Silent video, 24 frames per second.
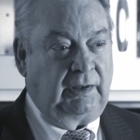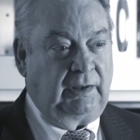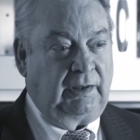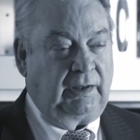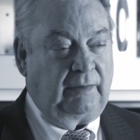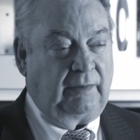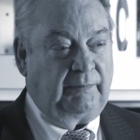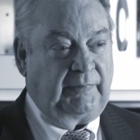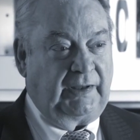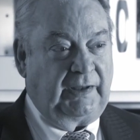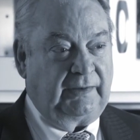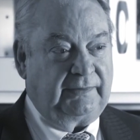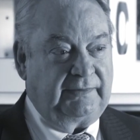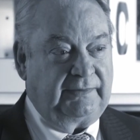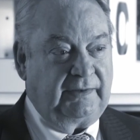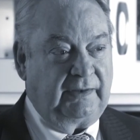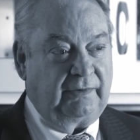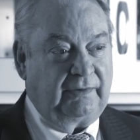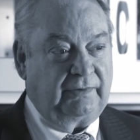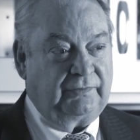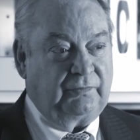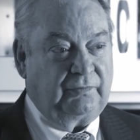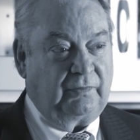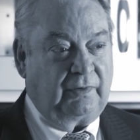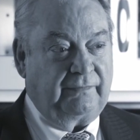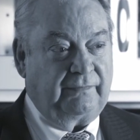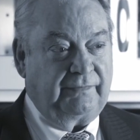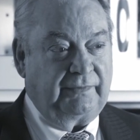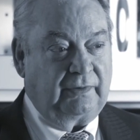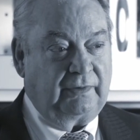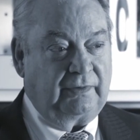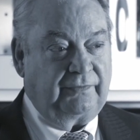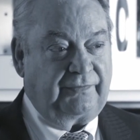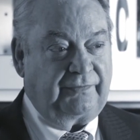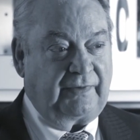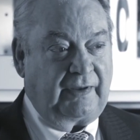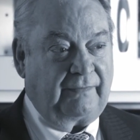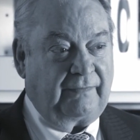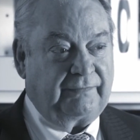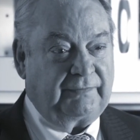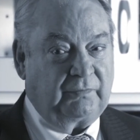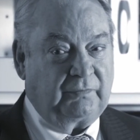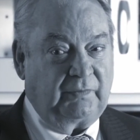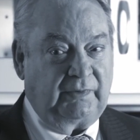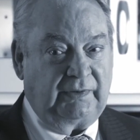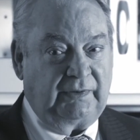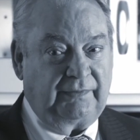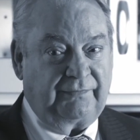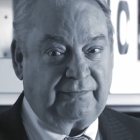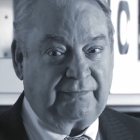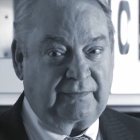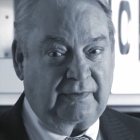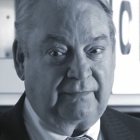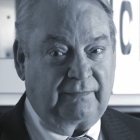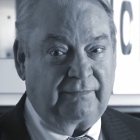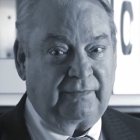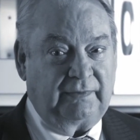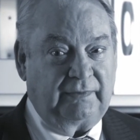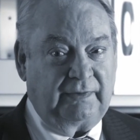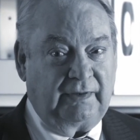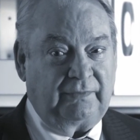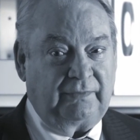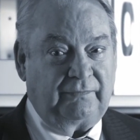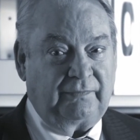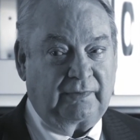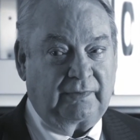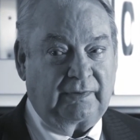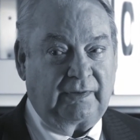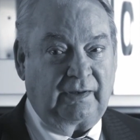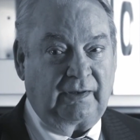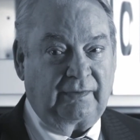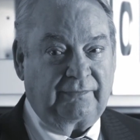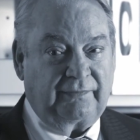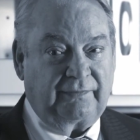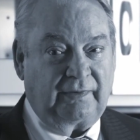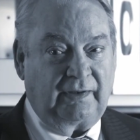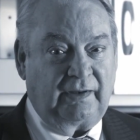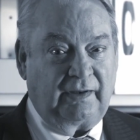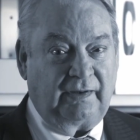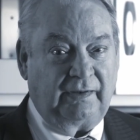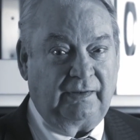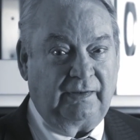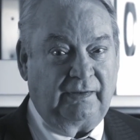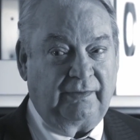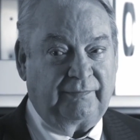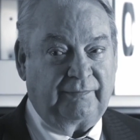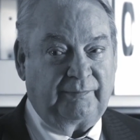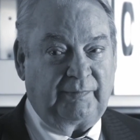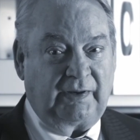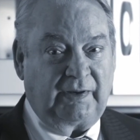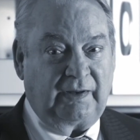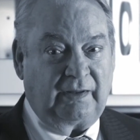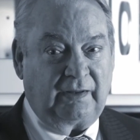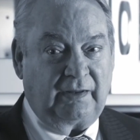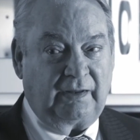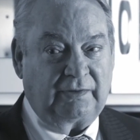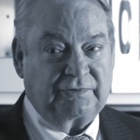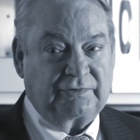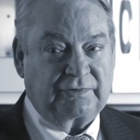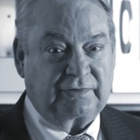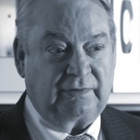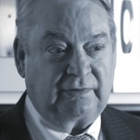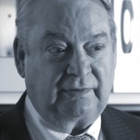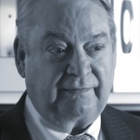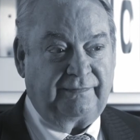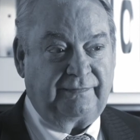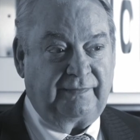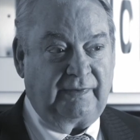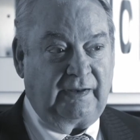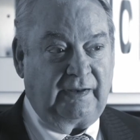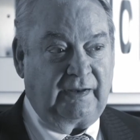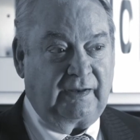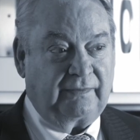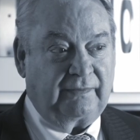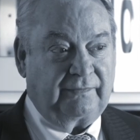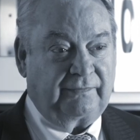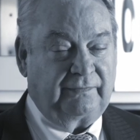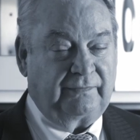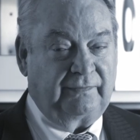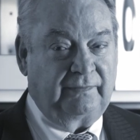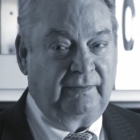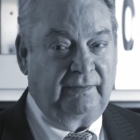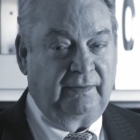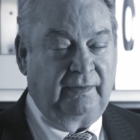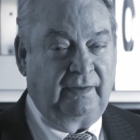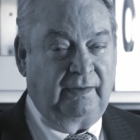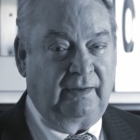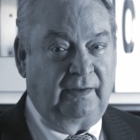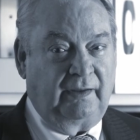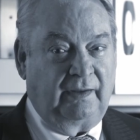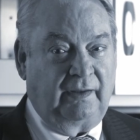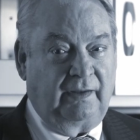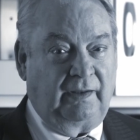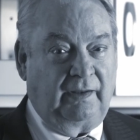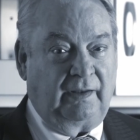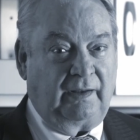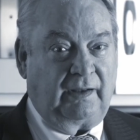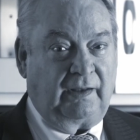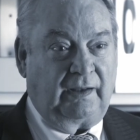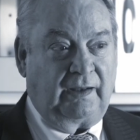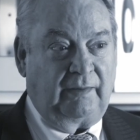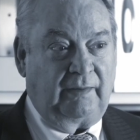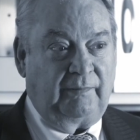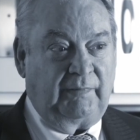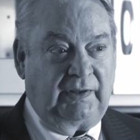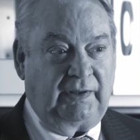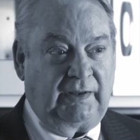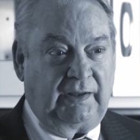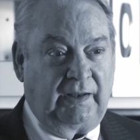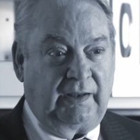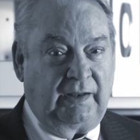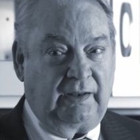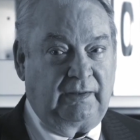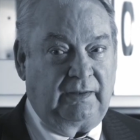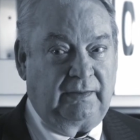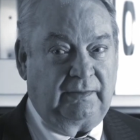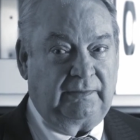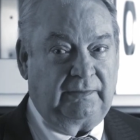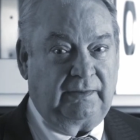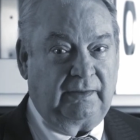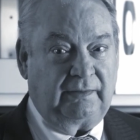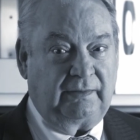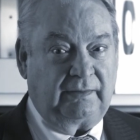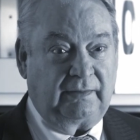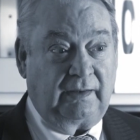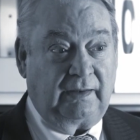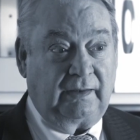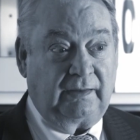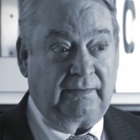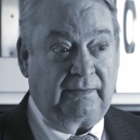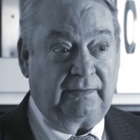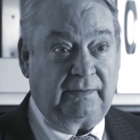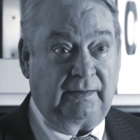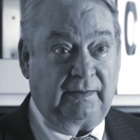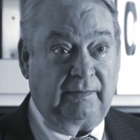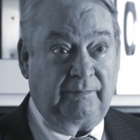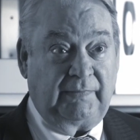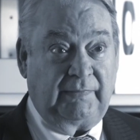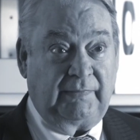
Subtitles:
about 10 or 12 years after we discovered nitric oxide and its biological effects, I began to think that